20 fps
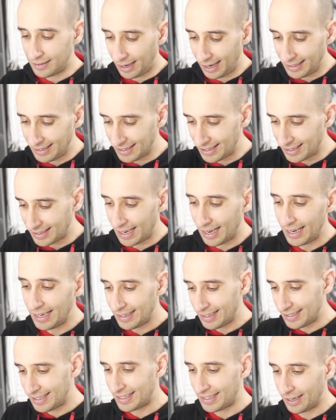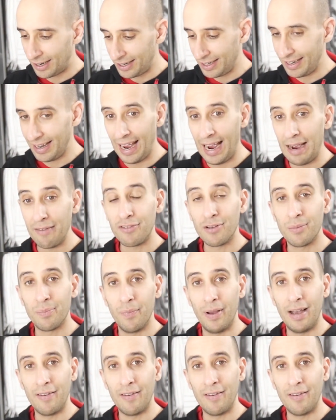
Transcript: I decided to study after,